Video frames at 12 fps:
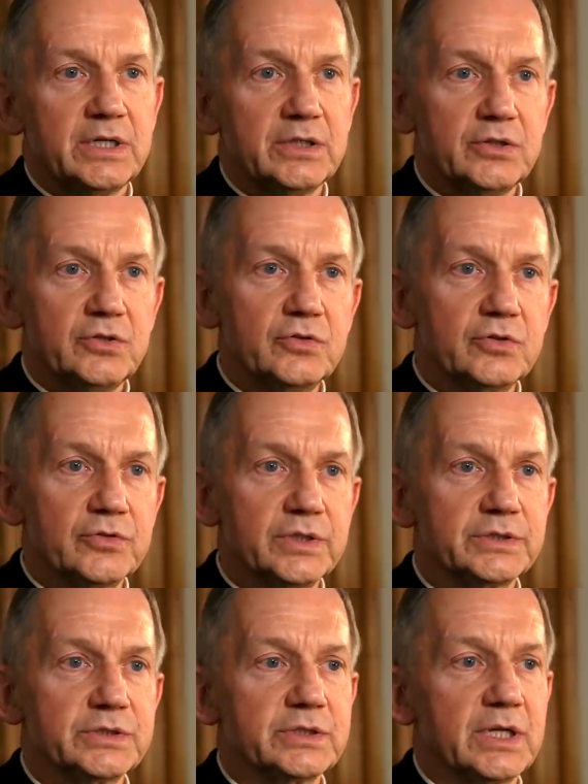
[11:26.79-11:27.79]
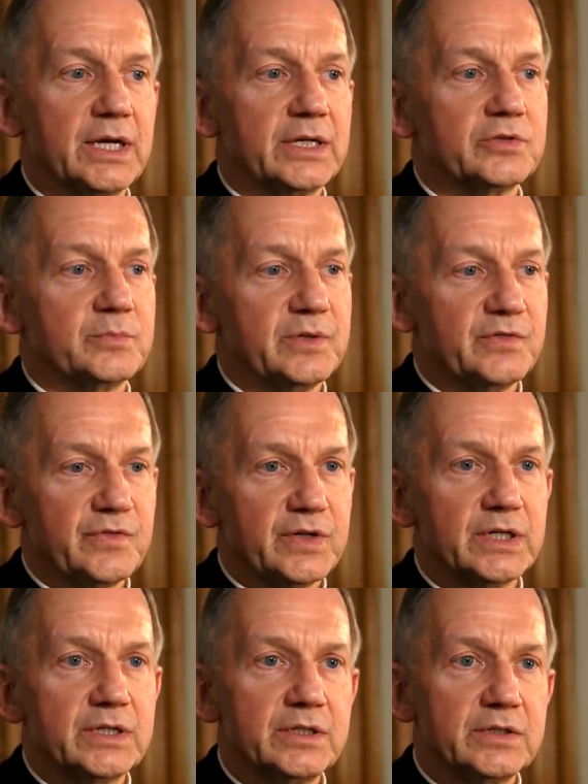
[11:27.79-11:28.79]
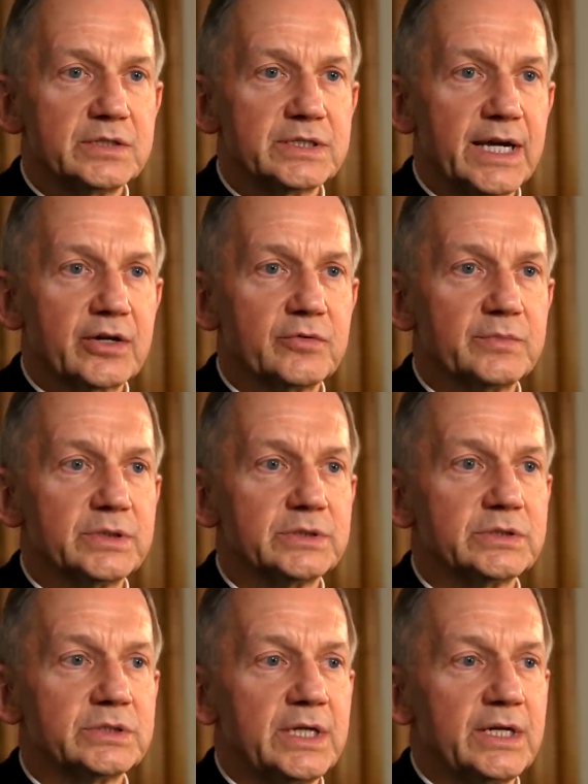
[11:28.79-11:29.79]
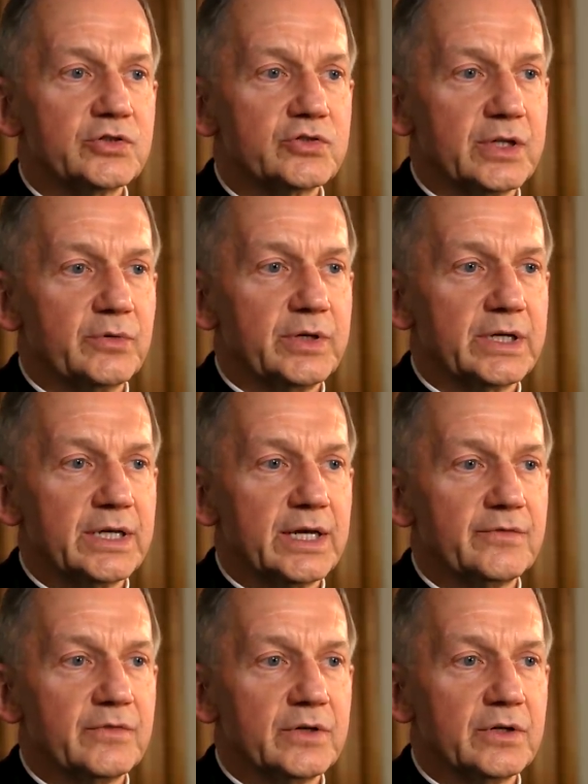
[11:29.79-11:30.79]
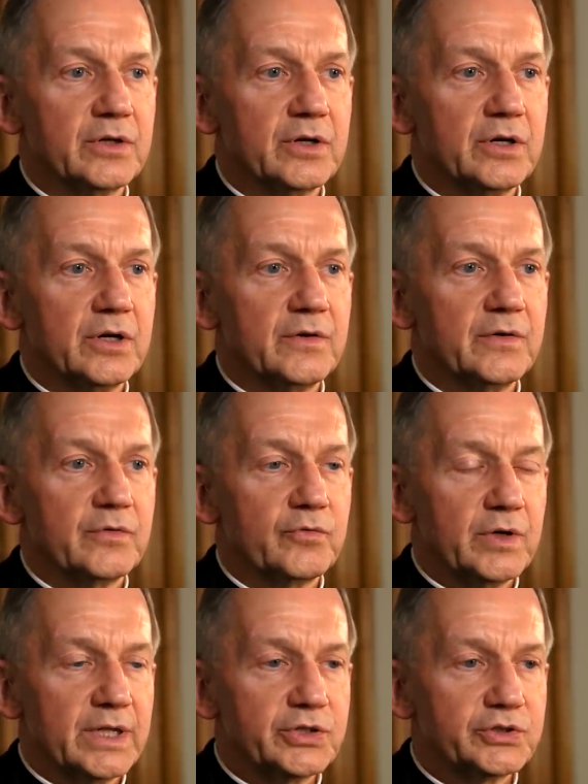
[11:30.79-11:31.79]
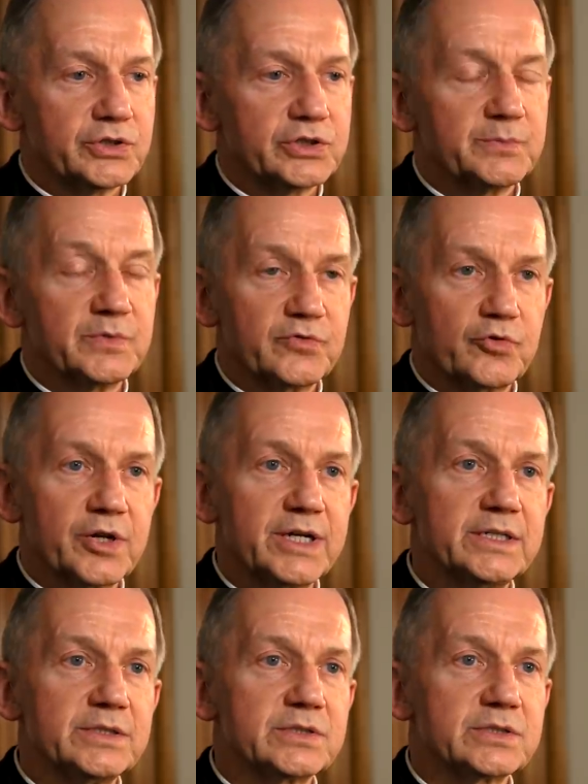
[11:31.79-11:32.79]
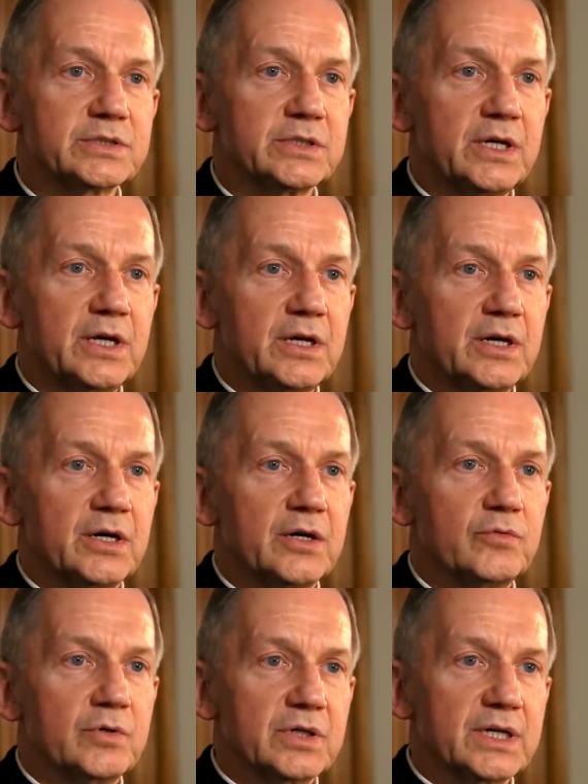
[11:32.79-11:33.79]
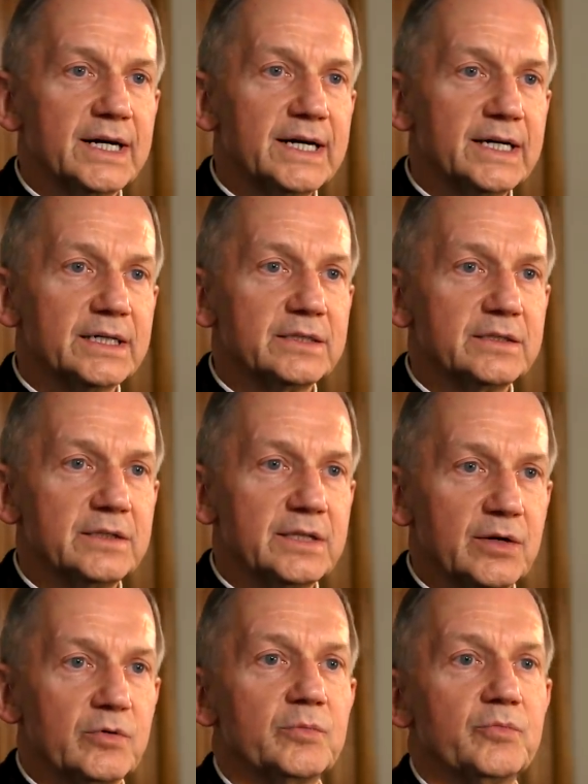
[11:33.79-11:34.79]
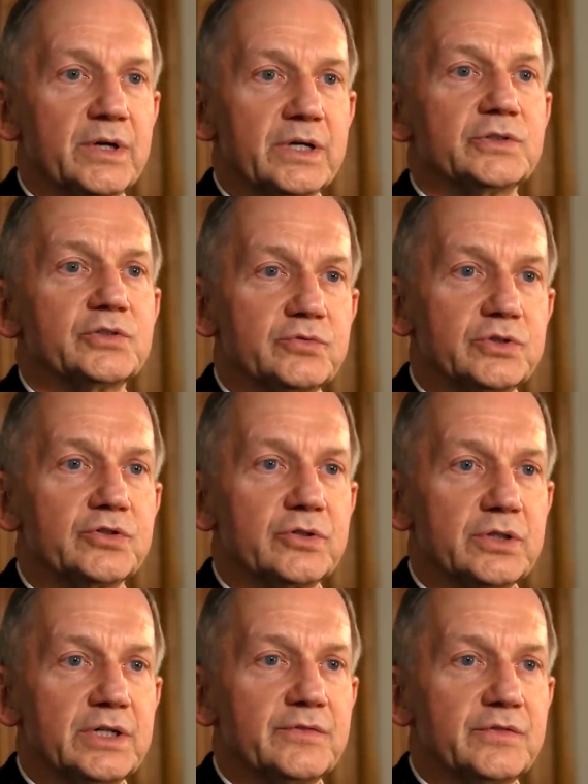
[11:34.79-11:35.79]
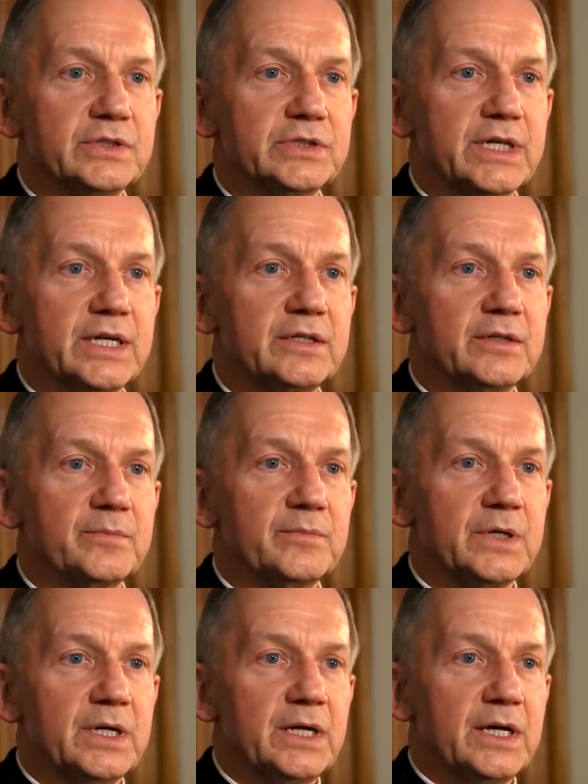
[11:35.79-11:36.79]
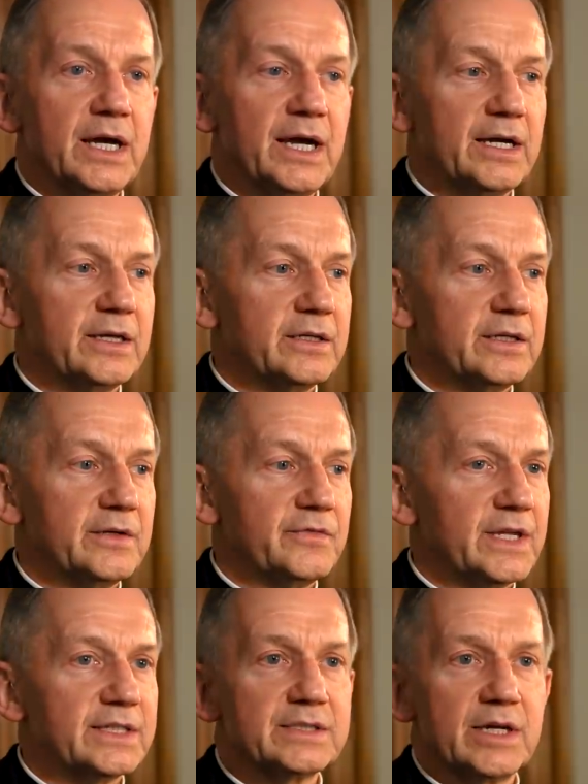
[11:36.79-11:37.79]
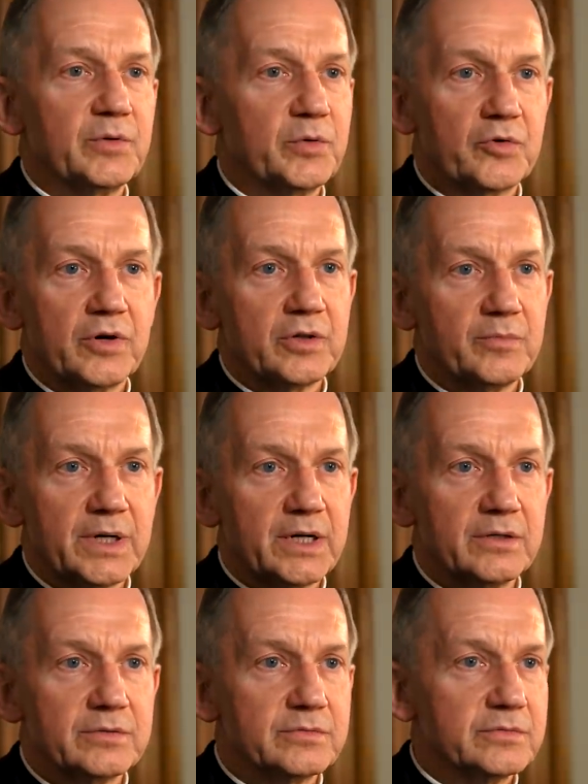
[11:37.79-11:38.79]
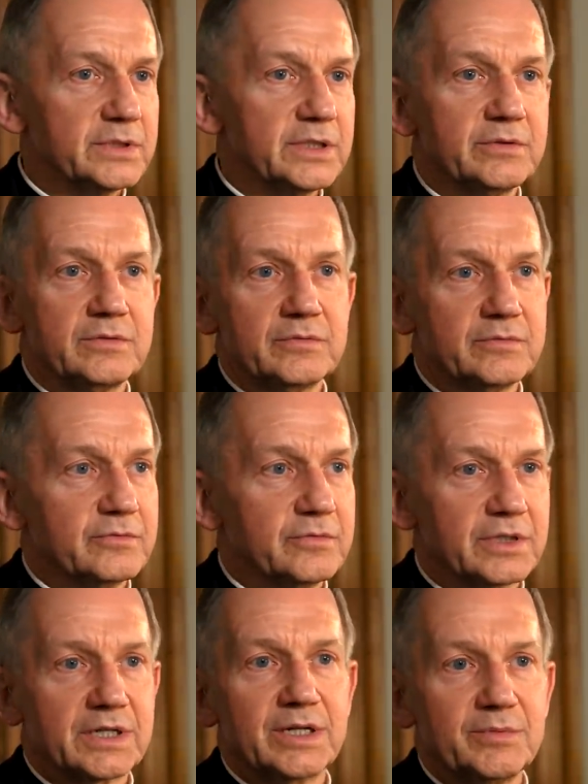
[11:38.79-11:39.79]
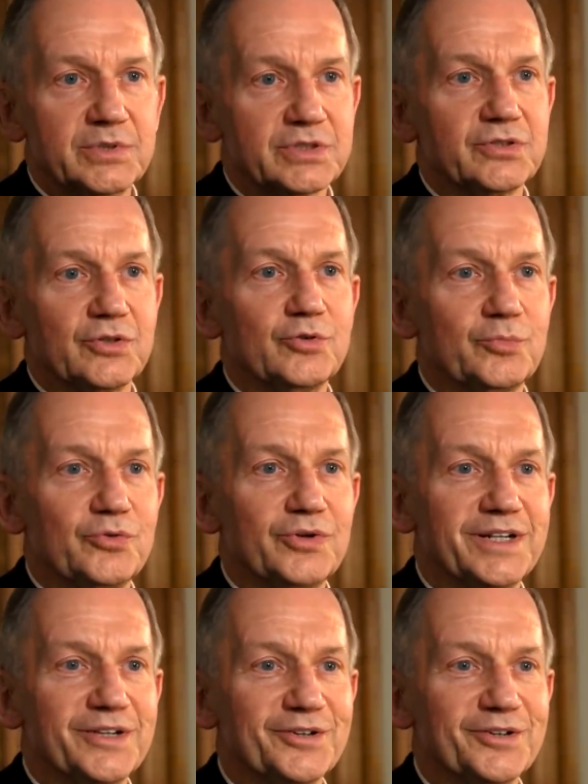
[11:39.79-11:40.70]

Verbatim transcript: in the Eucharist and to be fed in the sacraments so that we can have a relationship of grace with God that will bring us to eternal life in His kingdom. And if that's not what we're all about, well, then we're kind of missing the whole point